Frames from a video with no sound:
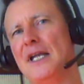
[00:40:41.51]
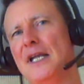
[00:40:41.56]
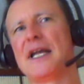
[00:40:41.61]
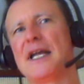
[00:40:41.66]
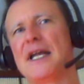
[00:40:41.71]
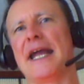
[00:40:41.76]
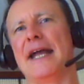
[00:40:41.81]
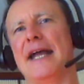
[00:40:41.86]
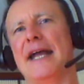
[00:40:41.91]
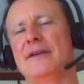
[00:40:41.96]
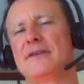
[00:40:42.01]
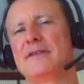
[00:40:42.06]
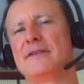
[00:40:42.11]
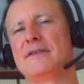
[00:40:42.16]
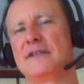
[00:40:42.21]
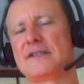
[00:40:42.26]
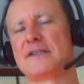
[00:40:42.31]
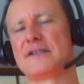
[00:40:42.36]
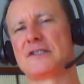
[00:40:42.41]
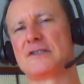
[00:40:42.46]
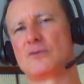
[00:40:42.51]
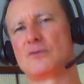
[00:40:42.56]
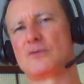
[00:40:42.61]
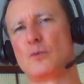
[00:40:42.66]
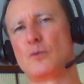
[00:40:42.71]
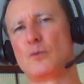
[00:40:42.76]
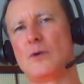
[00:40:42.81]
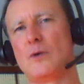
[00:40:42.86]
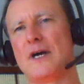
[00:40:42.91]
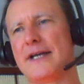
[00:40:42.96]
And this is
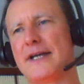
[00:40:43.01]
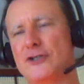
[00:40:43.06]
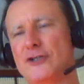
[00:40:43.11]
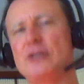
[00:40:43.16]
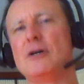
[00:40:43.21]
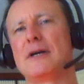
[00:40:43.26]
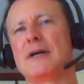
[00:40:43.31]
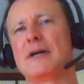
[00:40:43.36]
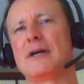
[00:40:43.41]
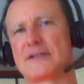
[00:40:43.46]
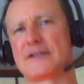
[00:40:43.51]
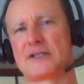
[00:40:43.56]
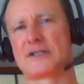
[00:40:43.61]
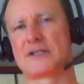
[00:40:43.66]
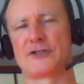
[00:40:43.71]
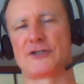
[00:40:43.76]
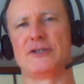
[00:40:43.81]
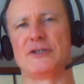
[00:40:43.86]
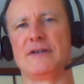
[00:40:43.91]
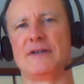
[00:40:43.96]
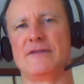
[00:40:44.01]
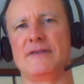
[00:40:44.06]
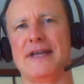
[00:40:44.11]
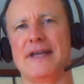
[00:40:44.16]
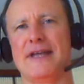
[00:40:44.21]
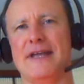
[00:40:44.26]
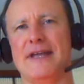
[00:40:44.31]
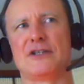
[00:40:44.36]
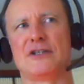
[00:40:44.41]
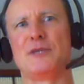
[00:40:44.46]
why Qigong has such an
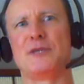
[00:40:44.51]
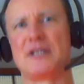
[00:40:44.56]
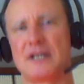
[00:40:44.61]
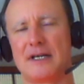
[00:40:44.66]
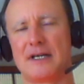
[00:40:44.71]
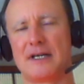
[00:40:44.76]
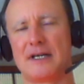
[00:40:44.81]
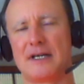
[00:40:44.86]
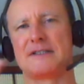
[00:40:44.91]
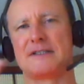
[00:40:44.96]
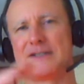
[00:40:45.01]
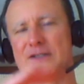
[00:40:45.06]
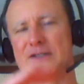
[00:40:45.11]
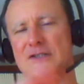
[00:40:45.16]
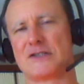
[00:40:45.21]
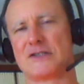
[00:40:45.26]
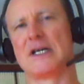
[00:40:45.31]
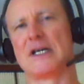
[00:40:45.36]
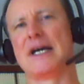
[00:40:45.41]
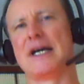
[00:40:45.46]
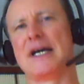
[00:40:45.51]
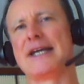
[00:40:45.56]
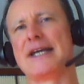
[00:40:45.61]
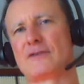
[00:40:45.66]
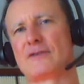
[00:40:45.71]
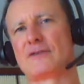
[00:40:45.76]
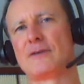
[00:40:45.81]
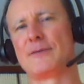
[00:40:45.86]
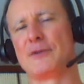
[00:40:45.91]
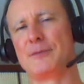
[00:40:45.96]
advantage, because it's
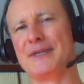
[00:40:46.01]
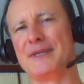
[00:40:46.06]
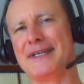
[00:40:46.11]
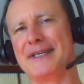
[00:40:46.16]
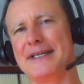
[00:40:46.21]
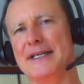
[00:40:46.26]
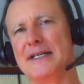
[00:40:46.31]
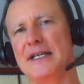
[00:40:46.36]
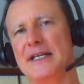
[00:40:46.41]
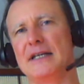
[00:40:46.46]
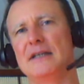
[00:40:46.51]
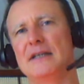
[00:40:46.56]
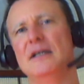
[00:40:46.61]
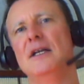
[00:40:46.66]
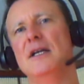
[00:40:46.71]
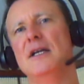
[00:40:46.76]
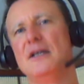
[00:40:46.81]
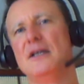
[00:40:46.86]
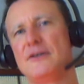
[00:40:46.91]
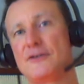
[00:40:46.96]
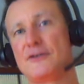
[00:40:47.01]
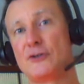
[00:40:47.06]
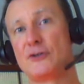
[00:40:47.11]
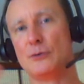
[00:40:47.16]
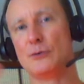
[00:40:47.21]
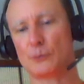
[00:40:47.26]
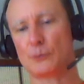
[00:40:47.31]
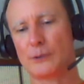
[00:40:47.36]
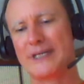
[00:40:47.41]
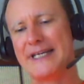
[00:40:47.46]
designed from the beginning
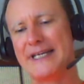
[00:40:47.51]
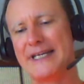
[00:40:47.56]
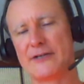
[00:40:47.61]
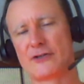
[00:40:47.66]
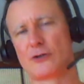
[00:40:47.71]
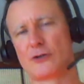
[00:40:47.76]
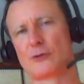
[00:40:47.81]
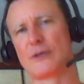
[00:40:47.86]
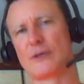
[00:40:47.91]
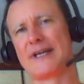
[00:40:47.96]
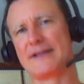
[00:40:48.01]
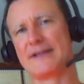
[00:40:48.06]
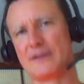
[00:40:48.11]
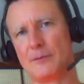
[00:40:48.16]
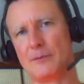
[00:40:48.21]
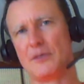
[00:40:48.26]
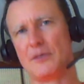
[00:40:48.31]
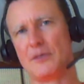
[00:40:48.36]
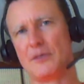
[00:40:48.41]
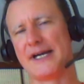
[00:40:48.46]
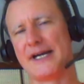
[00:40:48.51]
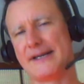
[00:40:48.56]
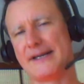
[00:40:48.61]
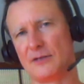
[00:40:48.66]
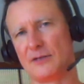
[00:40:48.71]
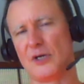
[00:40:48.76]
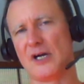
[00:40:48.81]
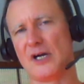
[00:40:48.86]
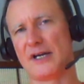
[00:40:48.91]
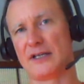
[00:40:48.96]
to reintegrate the mind and
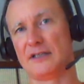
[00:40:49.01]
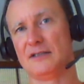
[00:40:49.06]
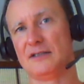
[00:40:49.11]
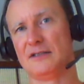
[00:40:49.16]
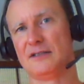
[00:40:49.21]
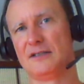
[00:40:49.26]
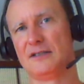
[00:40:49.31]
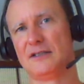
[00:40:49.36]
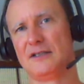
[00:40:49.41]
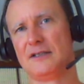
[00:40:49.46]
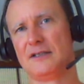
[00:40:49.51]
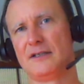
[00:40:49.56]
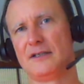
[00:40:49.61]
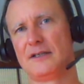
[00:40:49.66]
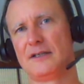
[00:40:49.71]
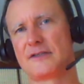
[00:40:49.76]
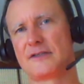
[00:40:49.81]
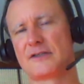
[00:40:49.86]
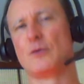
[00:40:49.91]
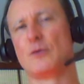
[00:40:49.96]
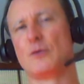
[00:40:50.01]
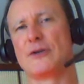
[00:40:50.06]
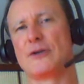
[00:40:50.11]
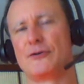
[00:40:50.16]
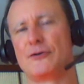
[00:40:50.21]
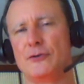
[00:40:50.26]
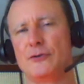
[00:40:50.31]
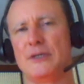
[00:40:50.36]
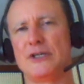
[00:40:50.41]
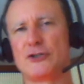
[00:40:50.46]
the body. So when
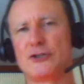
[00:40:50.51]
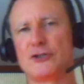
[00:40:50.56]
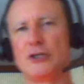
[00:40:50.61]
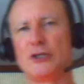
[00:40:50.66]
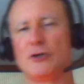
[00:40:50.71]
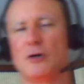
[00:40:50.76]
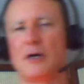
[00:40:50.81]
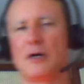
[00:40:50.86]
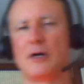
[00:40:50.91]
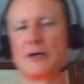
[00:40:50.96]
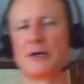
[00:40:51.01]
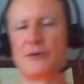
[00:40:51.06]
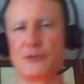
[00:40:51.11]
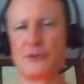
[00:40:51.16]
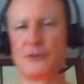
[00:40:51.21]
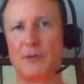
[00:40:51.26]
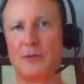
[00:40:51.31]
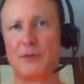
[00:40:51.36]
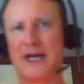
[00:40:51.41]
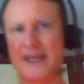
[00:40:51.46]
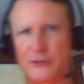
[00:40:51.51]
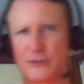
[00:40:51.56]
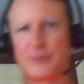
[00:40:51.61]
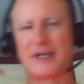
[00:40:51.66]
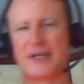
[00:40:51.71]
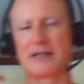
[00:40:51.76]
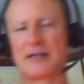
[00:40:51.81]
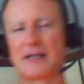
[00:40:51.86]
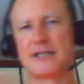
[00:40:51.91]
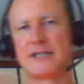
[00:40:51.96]
you're doing Qigong, your mind, your
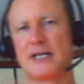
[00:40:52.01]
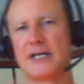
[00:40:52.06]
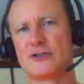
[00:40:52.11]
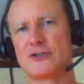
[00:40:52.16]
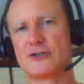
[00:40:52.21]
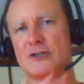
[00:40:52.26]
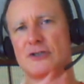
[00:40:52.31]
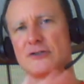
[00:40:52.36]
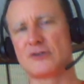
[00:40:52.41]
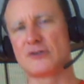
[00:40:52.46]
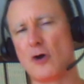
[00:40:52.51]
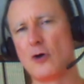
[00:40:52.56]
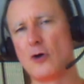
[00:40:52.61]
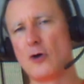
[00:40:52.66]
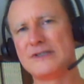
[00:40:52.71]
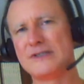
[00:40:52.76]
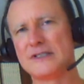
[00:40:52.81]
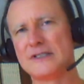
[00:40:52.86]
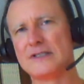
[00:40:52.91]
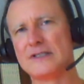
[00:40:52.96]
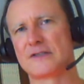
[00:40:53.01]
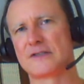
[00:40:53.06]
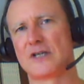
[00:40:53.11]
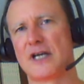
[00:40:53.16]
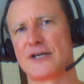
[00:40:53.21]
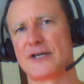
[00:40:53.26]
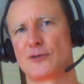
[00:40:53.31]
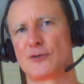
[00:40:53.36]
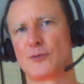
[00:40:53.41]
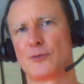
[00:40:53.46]
mental attention is always
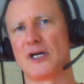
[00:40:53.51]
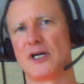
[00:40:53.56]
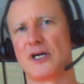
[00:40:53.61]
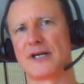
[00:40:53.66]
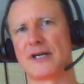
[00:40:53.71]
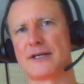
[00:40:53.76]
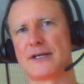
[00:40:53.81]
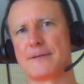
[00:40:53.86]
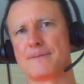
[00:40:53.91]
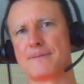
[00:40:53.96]
inside your body.